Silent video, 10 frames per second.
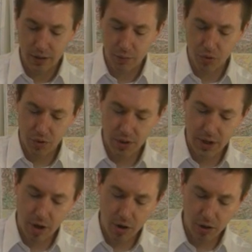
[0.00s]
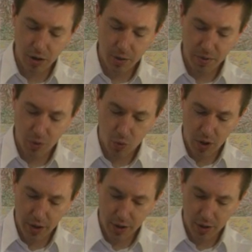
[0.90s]
Put the lid on, a little bit of
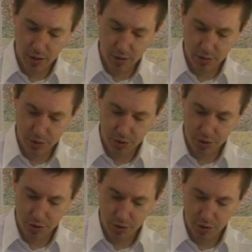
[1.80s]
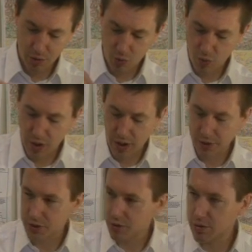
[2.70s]
water should
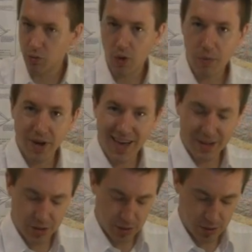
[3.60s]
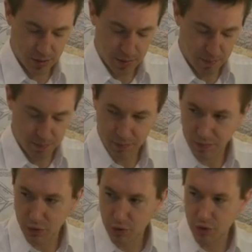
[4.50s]
rest. I'm going to add just a
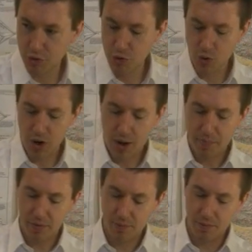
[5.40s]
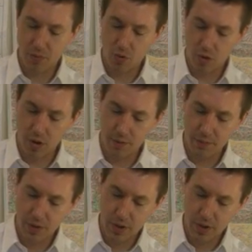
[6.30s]
drop more.